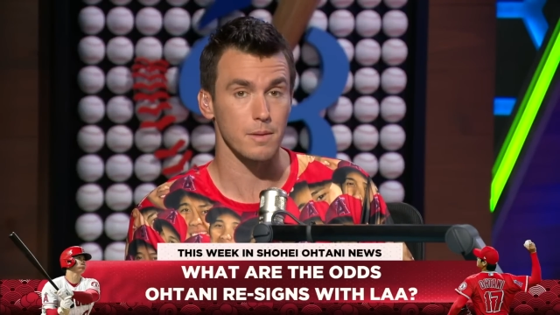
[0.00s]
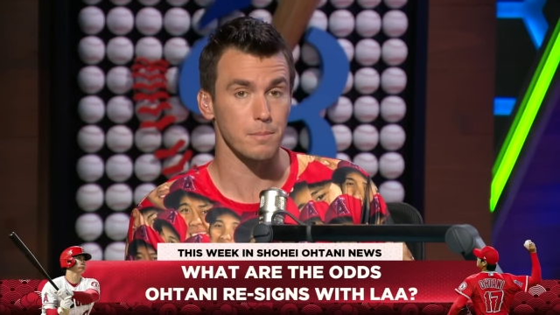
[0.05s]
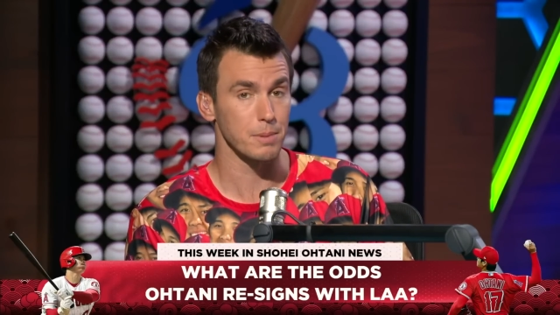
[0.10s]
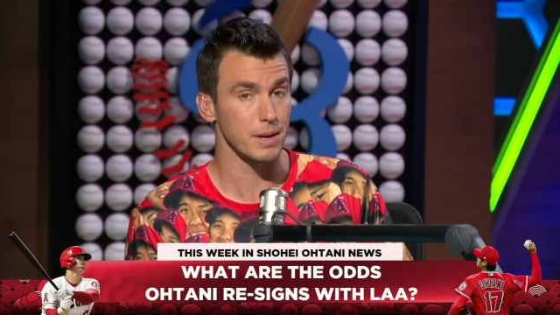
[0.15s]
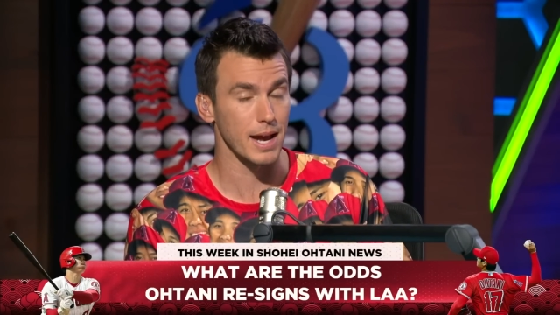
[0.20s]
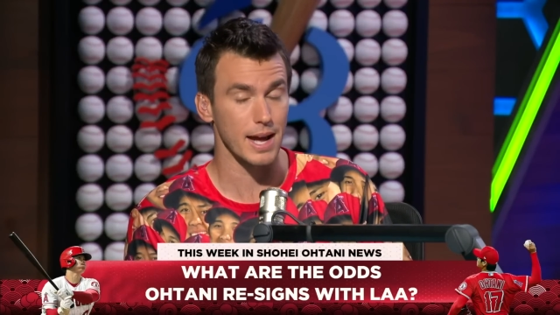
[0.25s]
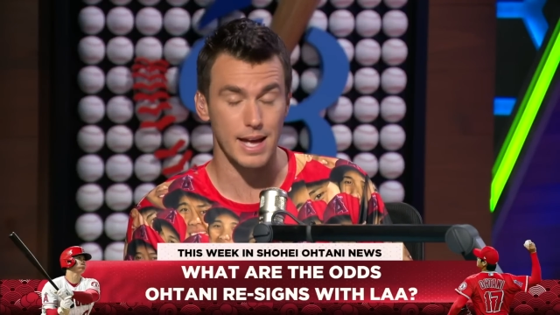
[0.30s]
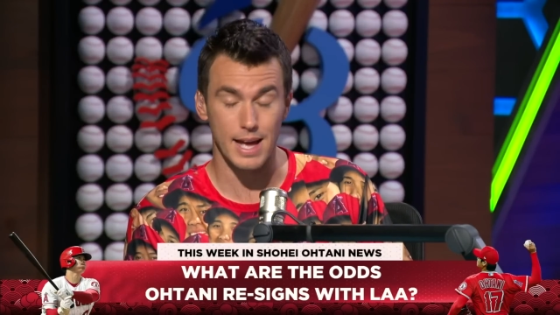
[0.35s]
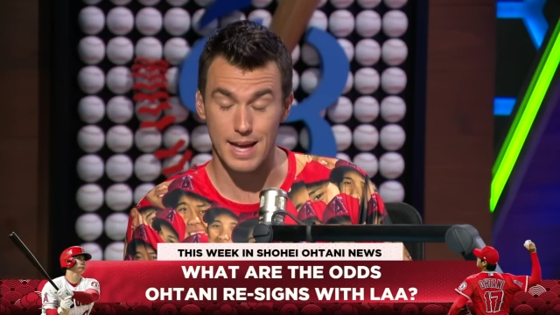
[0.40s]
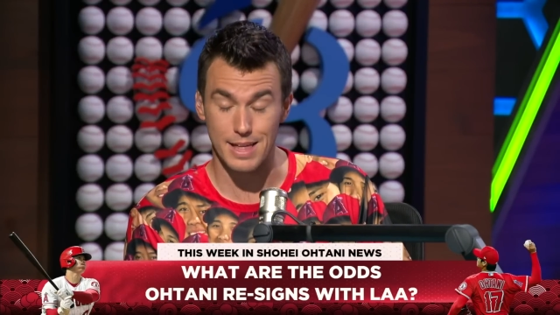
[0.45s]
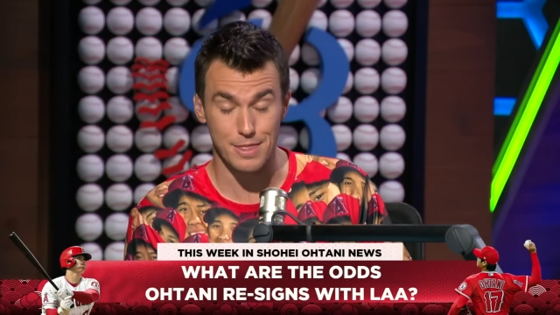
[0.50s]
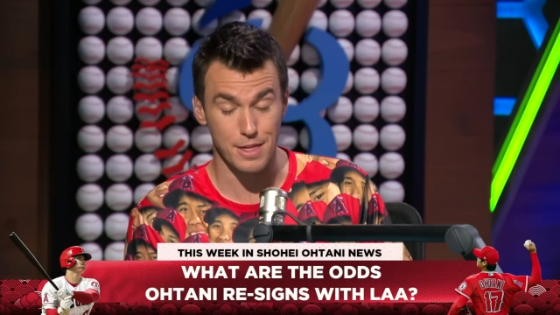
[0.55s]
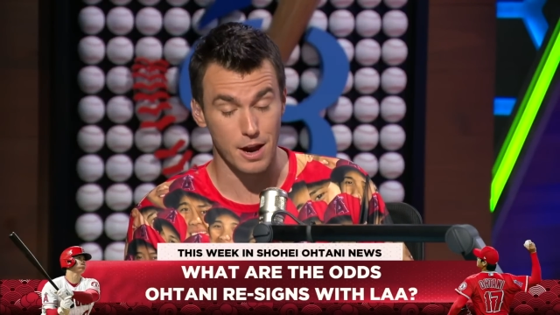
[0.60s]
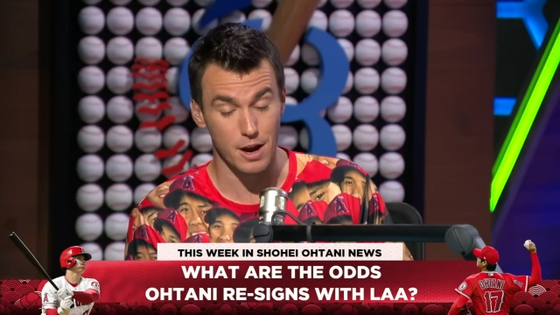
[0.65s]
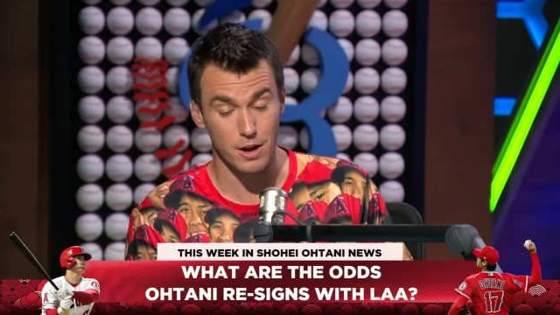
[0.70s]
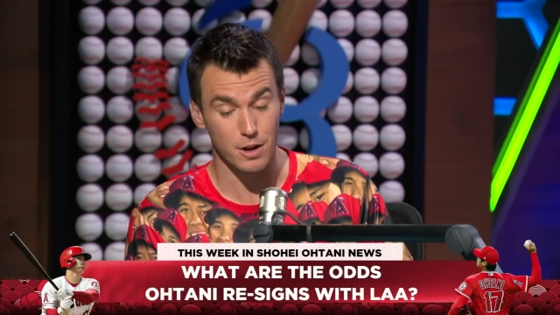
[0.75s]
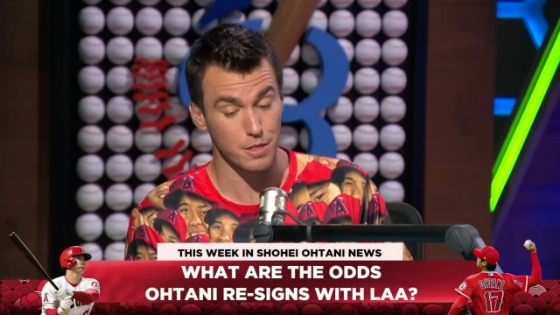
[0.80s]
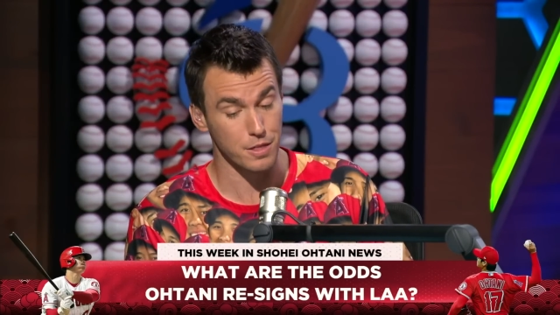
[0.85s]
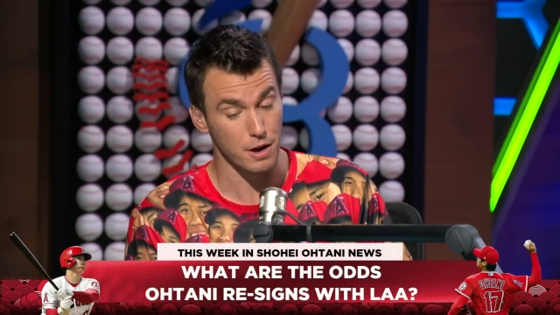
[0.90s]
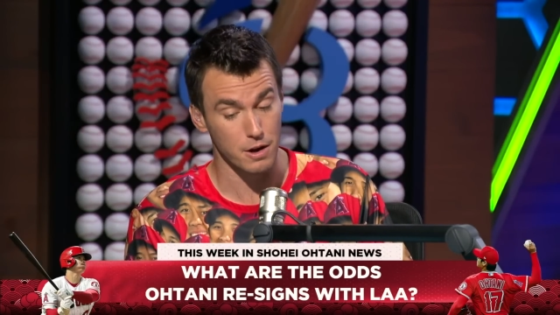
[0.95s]
Yeah. But I,
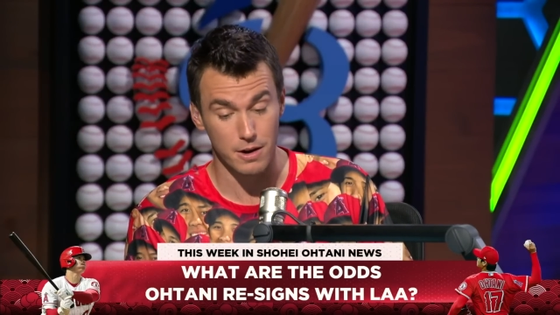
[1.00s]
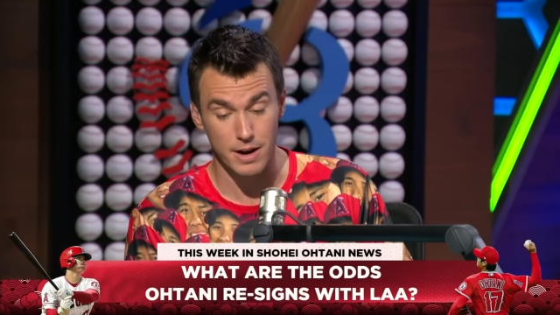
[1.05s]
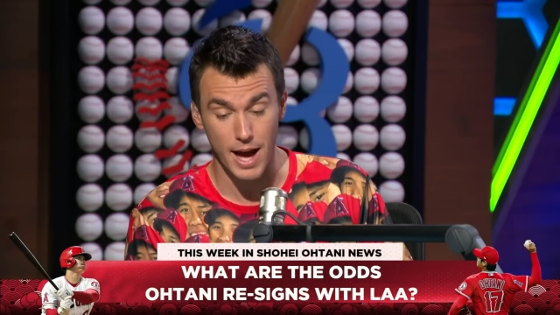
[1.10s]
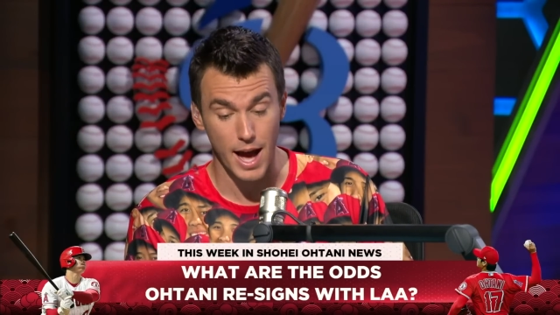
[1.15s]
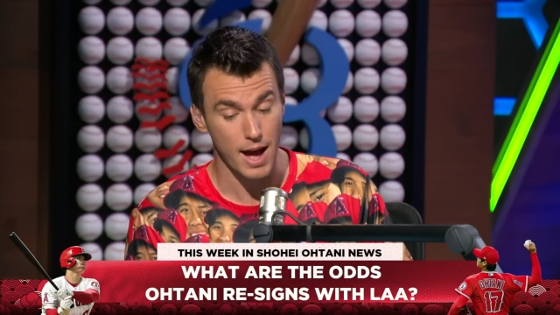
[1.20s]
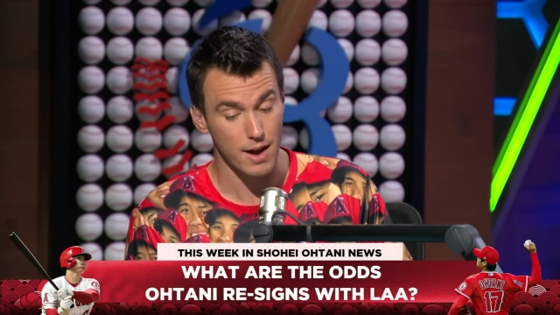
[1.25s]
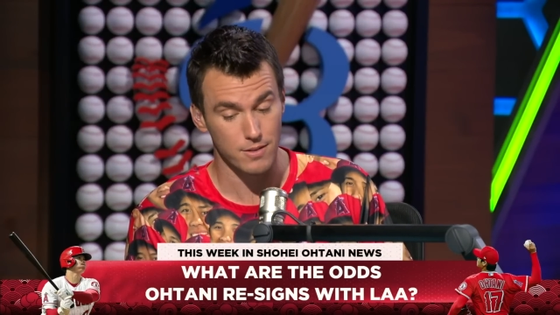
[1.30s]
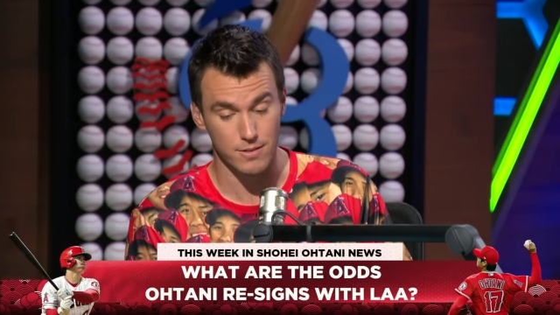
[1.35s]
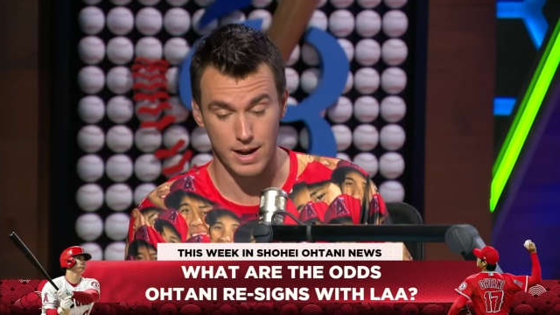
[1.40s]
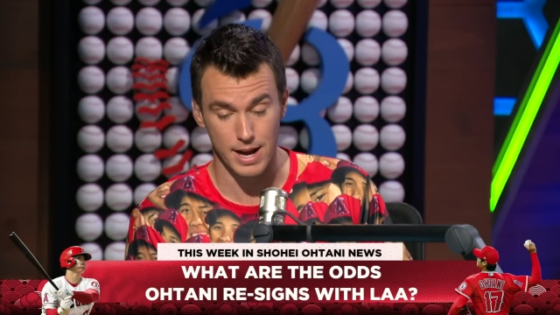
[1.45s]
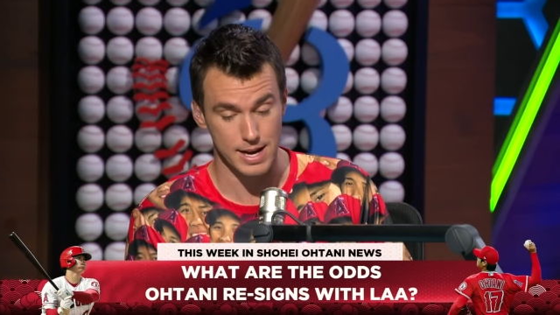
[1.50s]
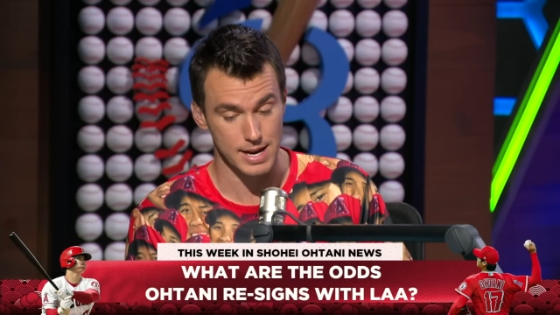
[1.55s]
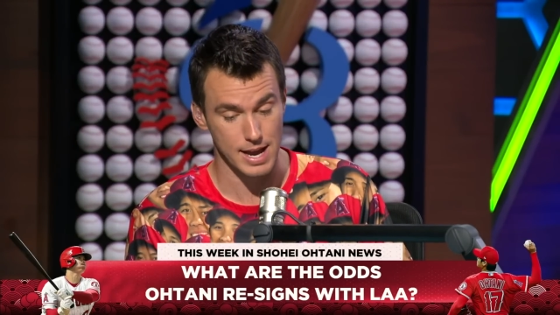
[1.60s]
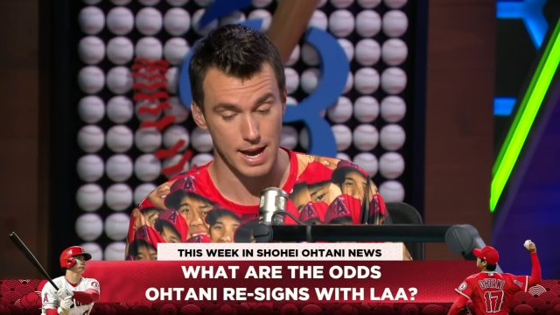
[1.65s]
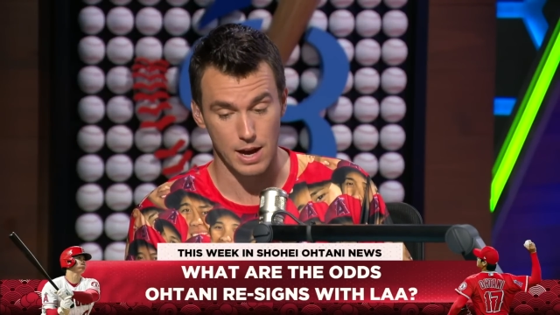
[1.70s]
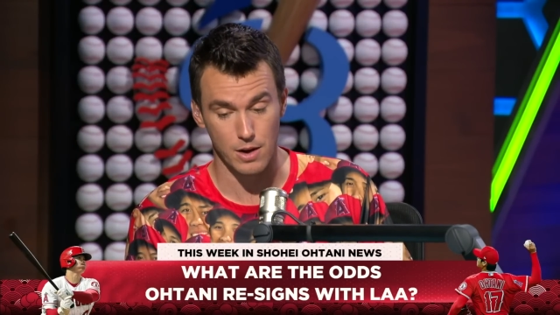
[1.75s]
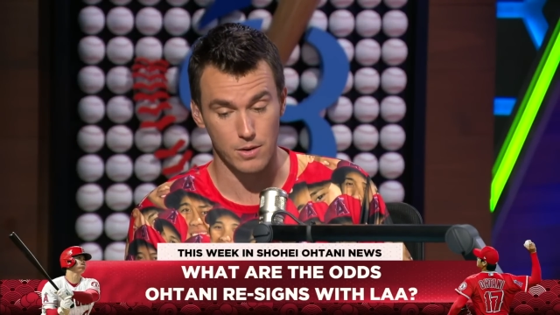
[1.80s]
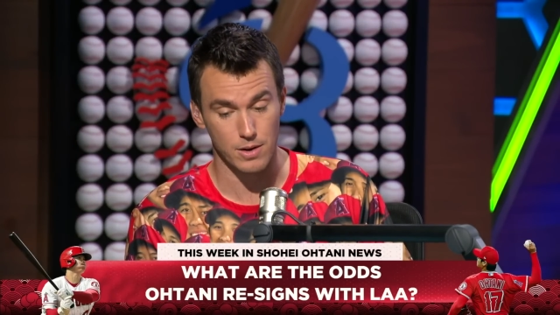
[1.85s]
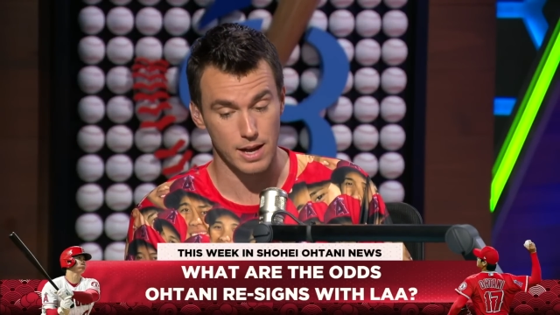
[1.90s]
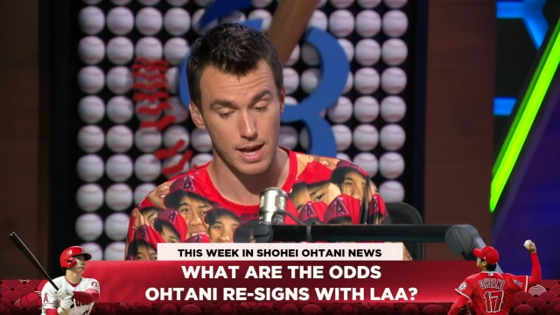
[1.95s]
they're they're not right now.